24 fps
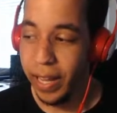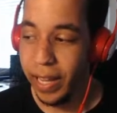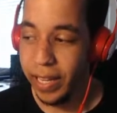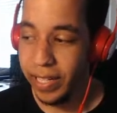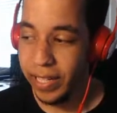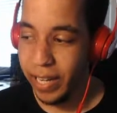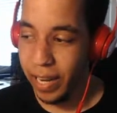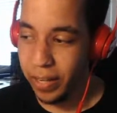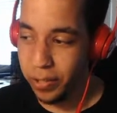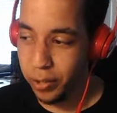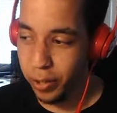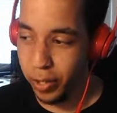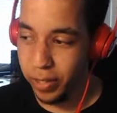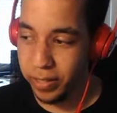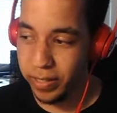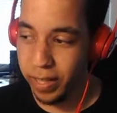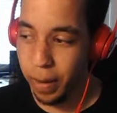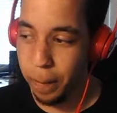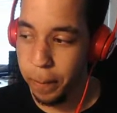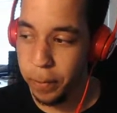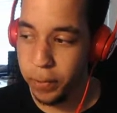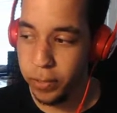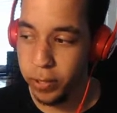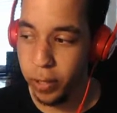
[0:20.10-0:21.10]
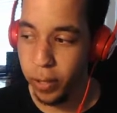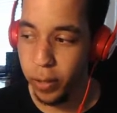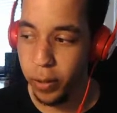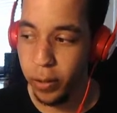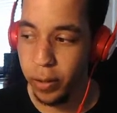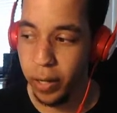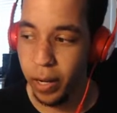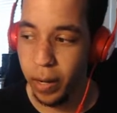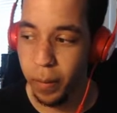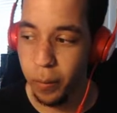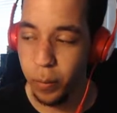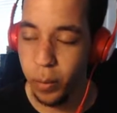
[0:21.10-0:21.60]
In yesterday's
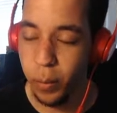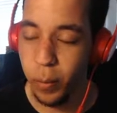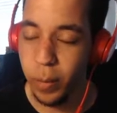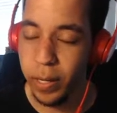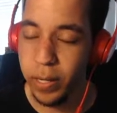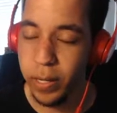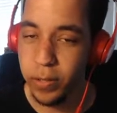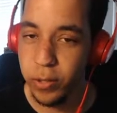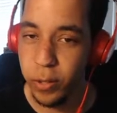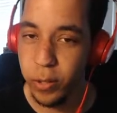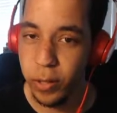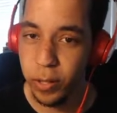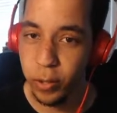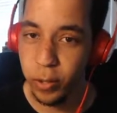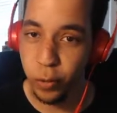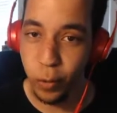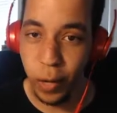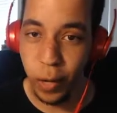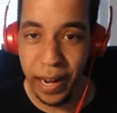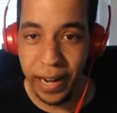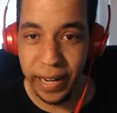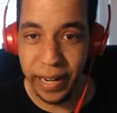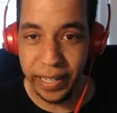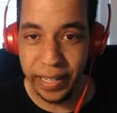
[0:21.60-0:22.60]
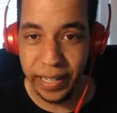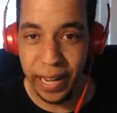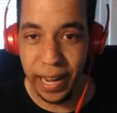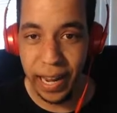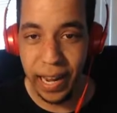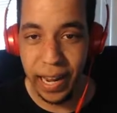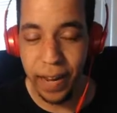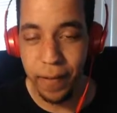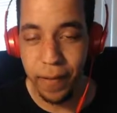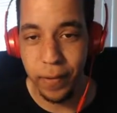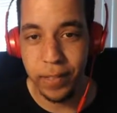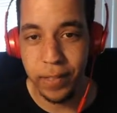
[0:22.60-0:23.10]
episode, we went into the Granite
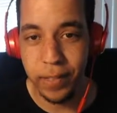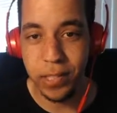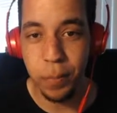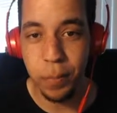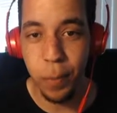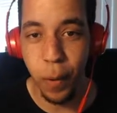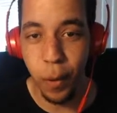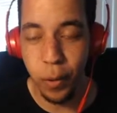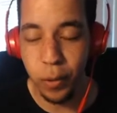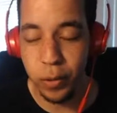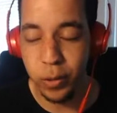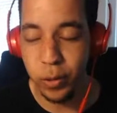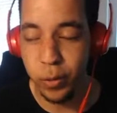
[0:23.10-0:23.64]
Cave and spoke